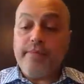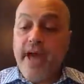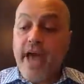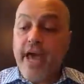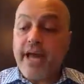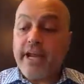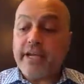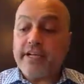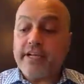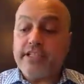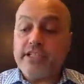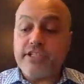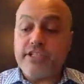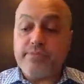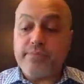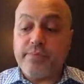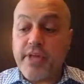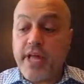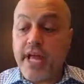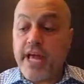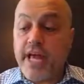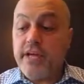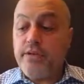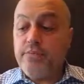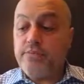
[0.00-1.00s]
programmatic
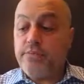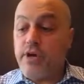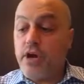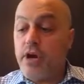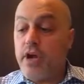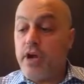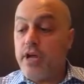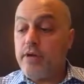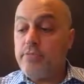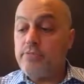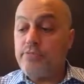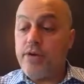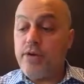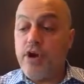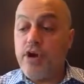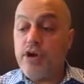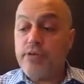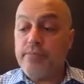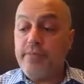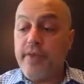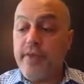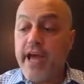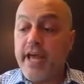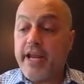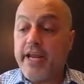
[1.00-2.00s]
display
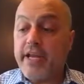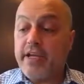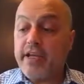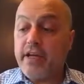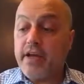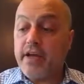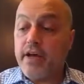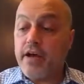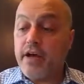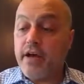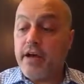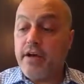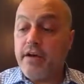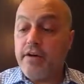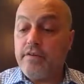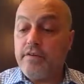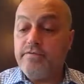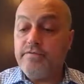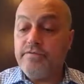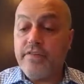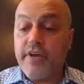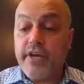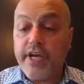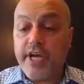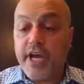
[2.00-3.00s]
and programmatic
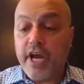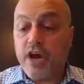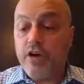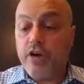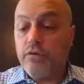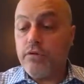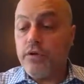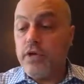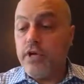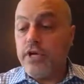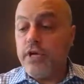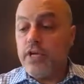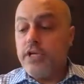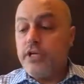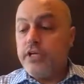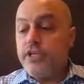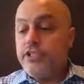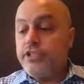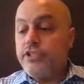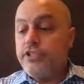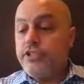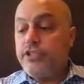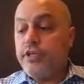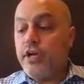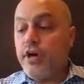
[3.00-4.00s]
video.
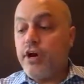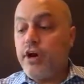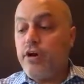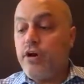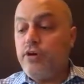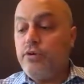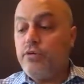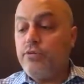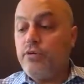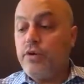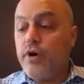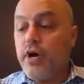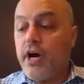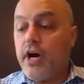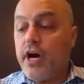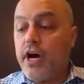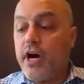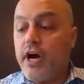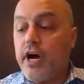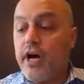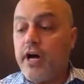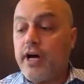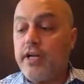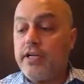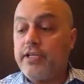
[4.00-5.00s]

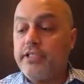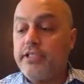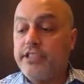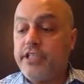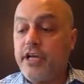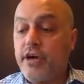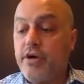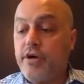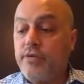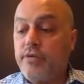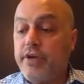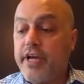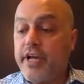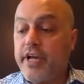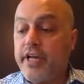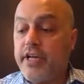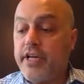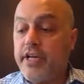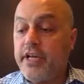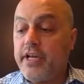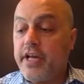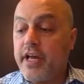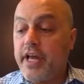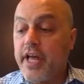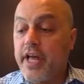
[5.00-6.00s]
So
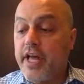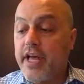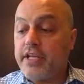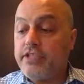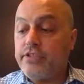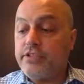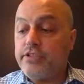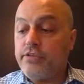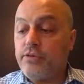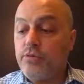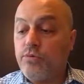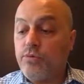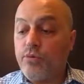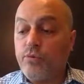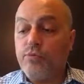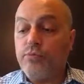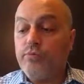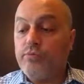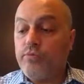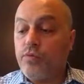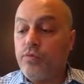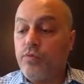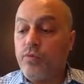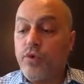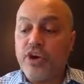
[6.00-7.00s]
it has
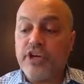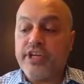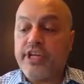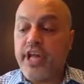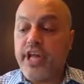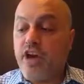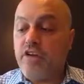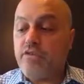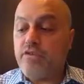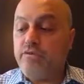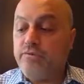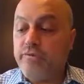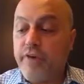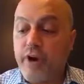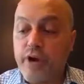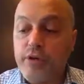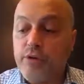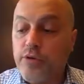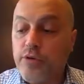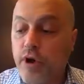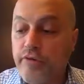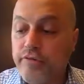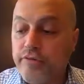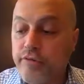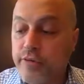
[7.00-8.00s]
worked out
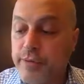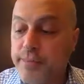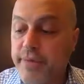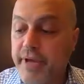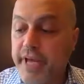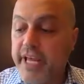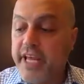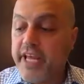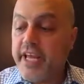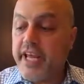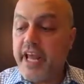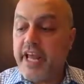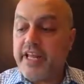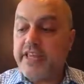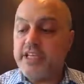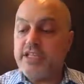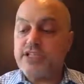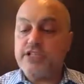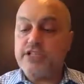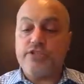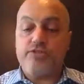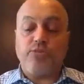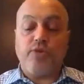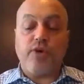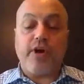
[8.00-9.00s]
very well for me,
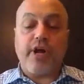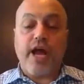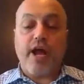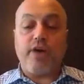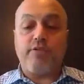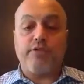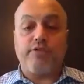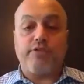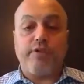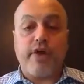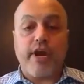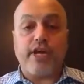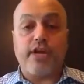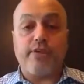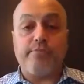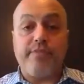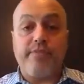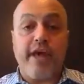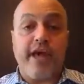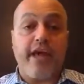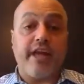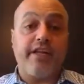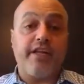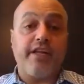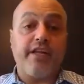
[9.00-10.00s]
and this is what I would
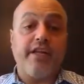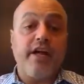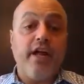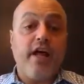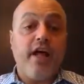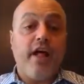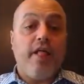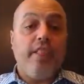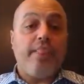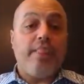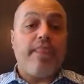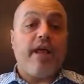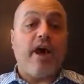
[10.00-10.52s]
recommend